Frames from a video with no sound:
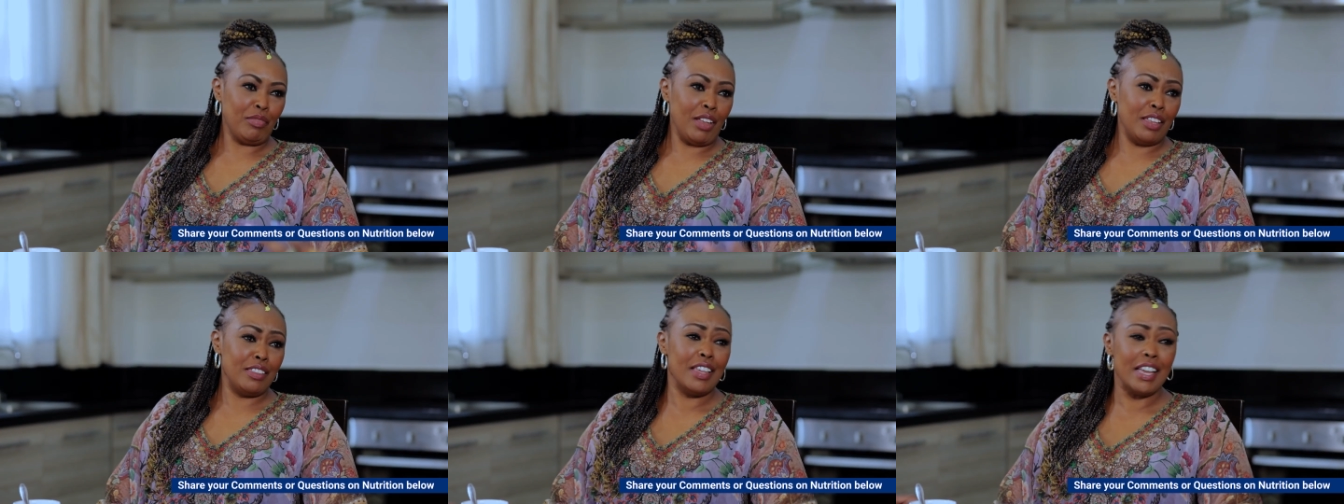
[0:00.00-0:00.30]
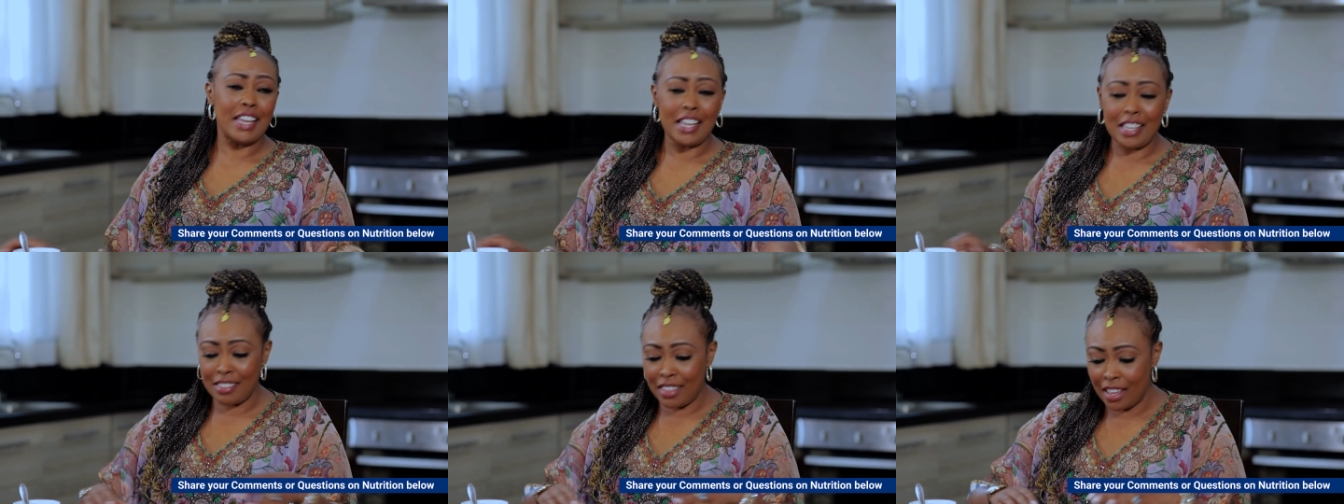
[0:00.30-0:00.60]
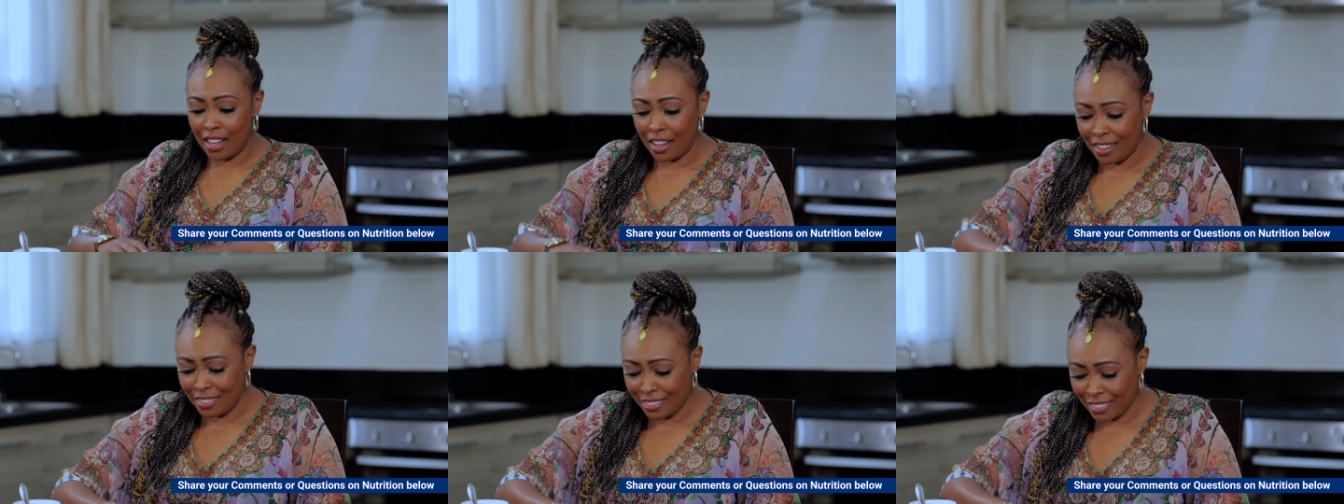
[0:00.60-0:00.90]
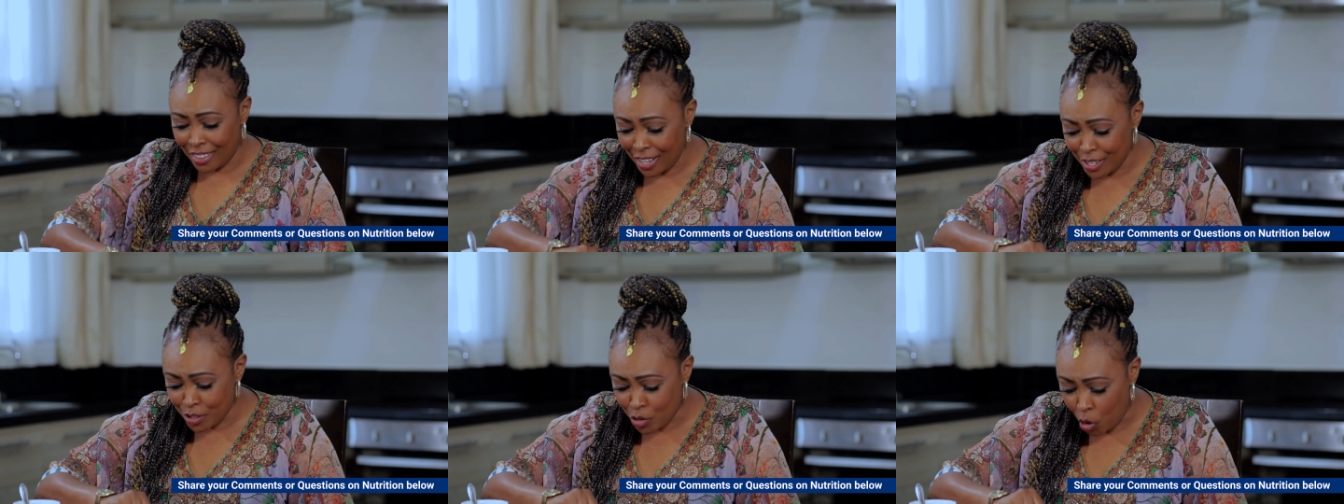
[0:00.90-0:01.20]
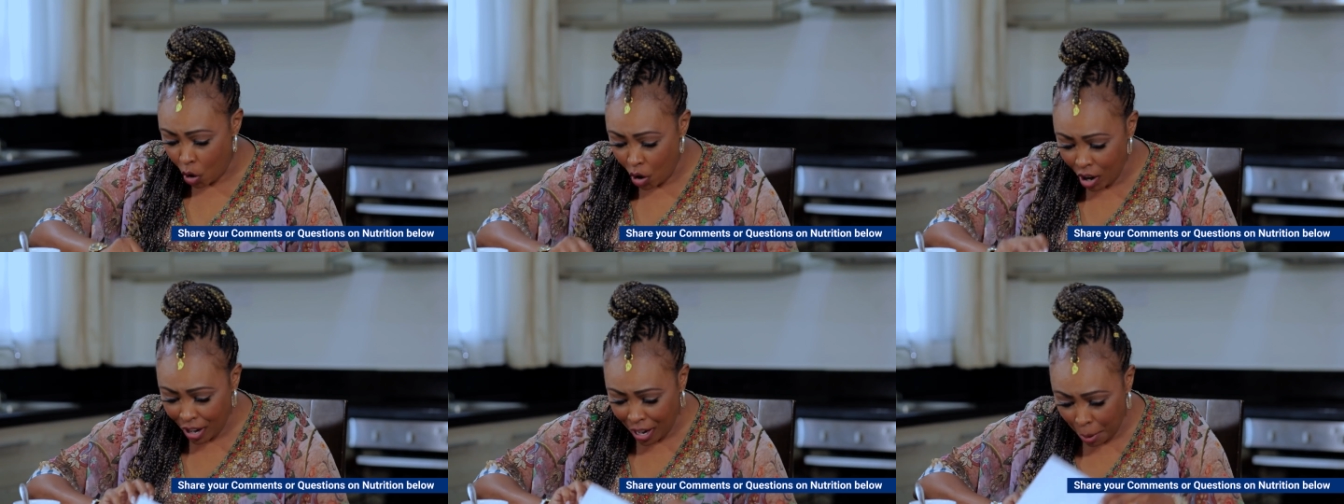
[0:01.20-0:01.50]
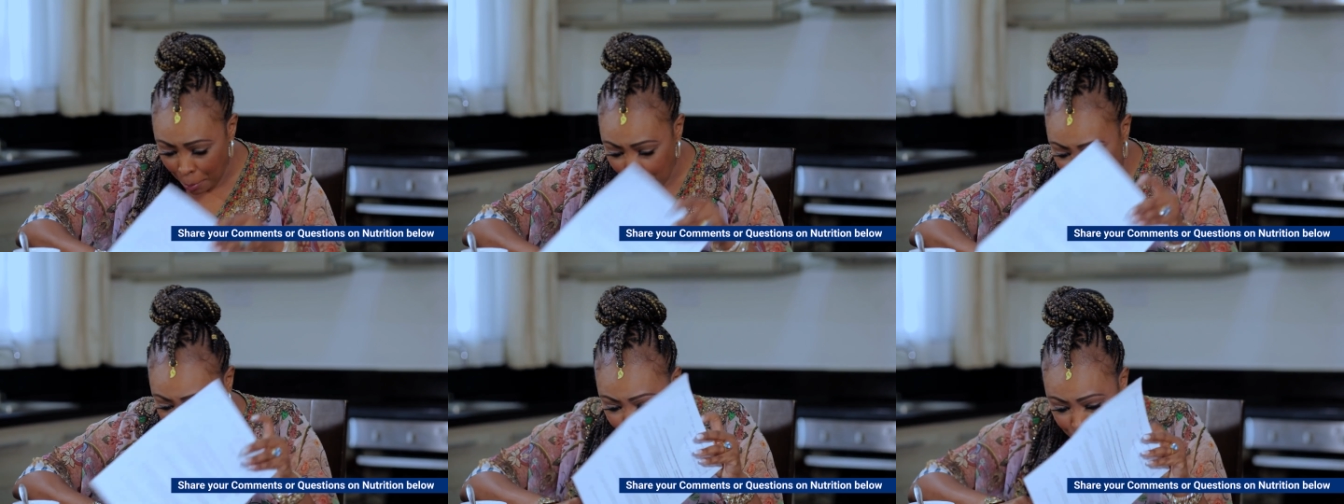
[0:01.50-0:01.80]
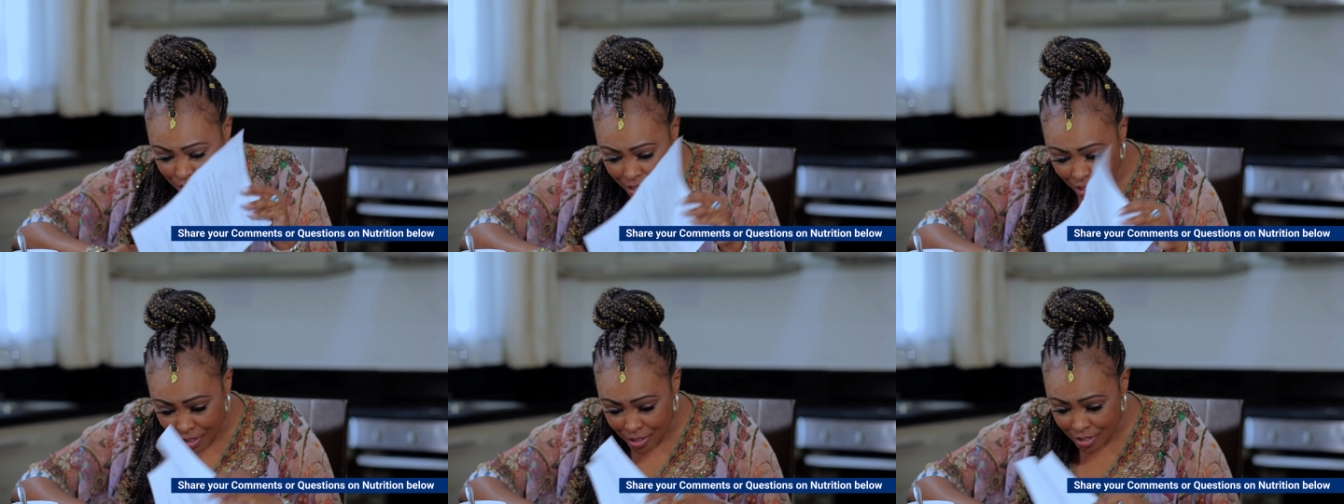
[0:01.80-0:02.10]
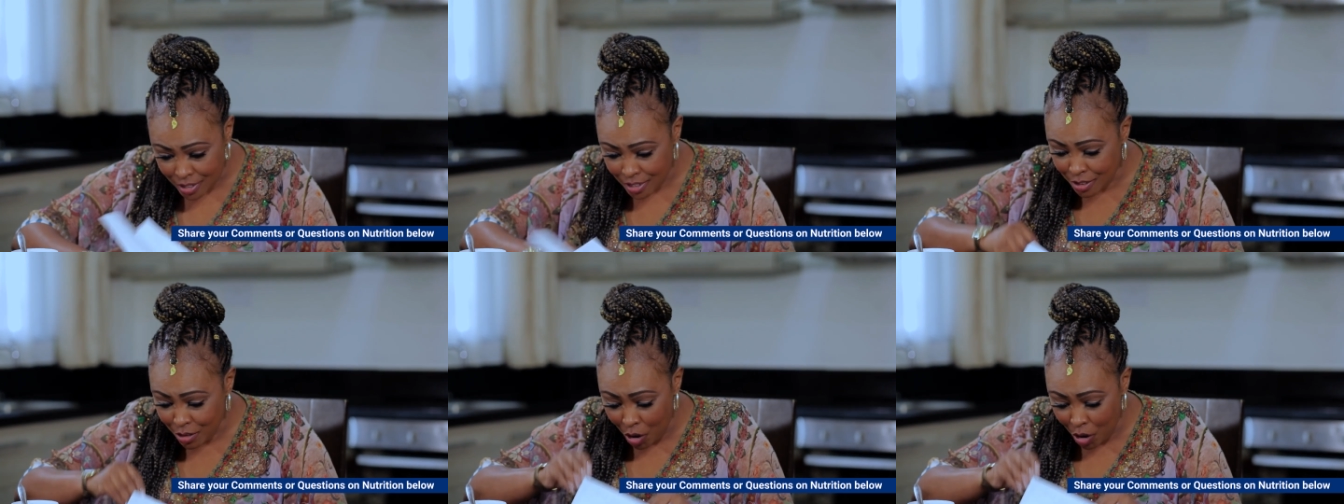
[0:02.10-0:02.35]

They talk about it